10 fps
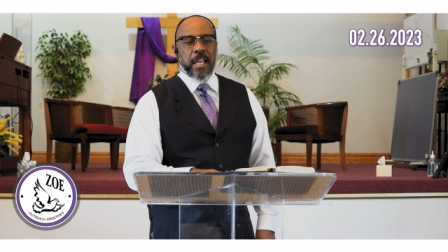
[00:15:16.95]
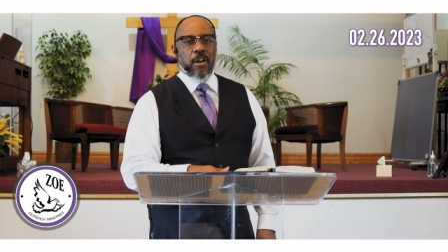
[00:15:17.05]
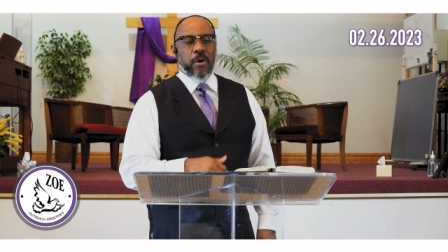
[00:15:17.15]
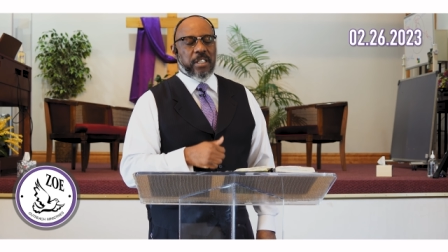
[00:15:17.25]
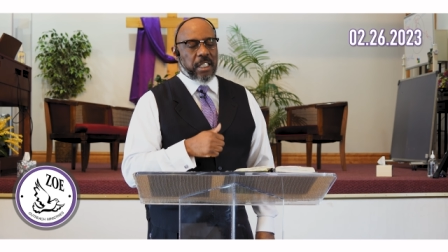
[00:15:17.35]
you
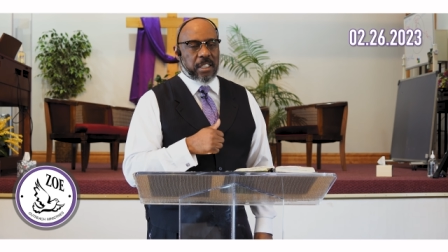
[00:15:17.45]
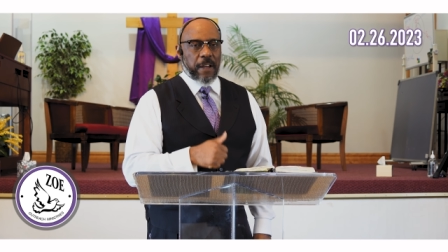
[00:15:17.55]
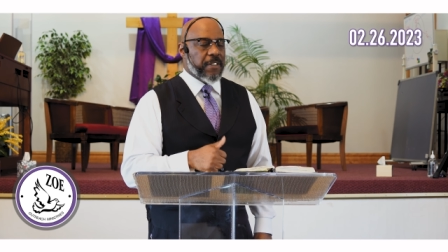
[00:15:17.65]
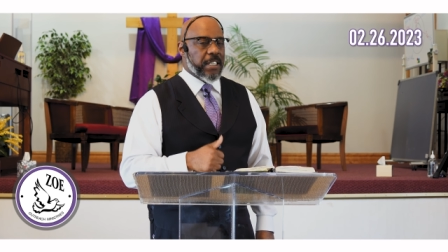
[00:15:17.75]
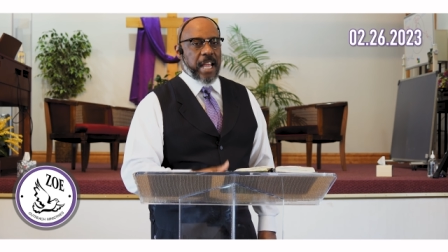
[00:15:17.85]
know, it's just
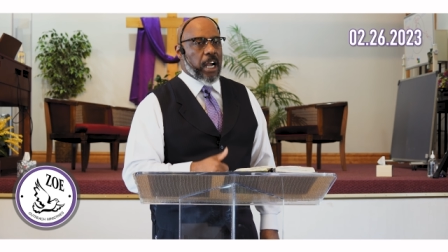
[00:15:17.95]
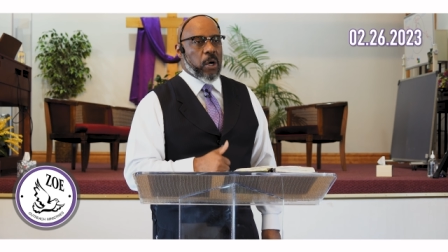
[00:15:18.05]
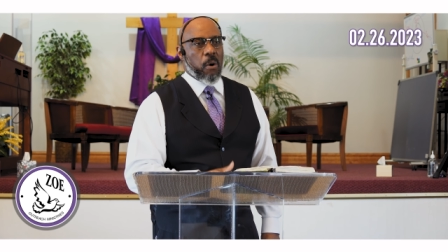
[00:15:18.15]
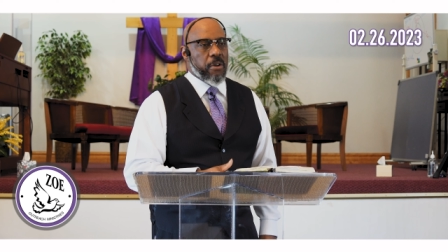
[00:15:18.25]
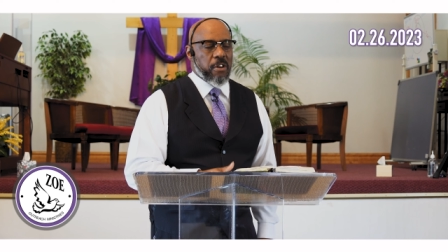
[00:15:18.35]
stuff just not
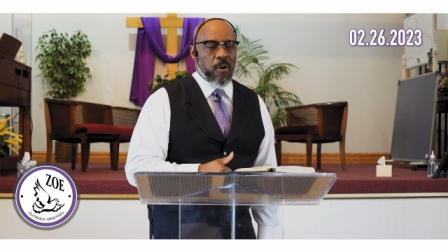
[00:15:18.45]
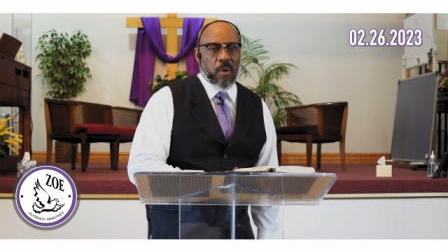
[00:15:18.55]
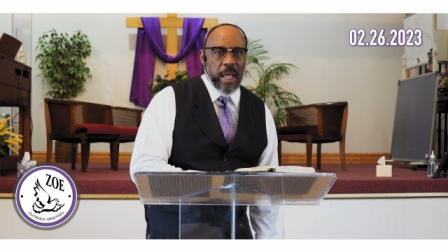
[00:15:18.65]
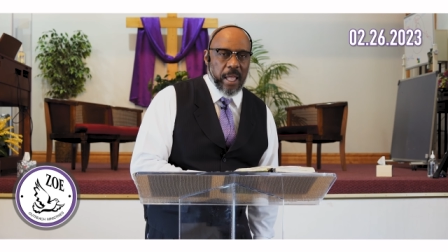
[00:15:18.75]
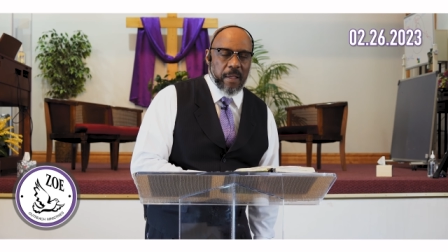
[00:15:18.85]
going your
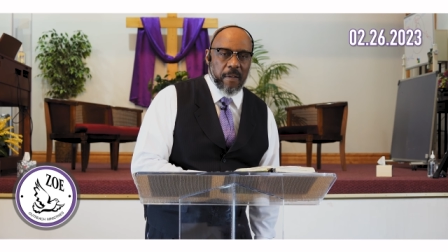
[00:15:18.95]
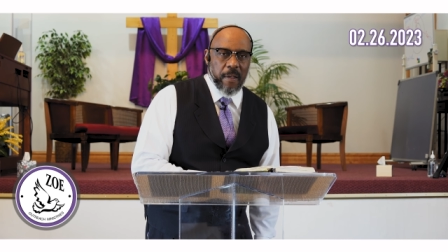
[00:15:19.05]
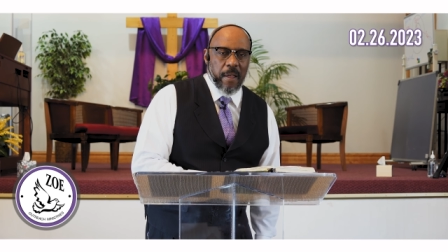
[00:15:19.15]
way.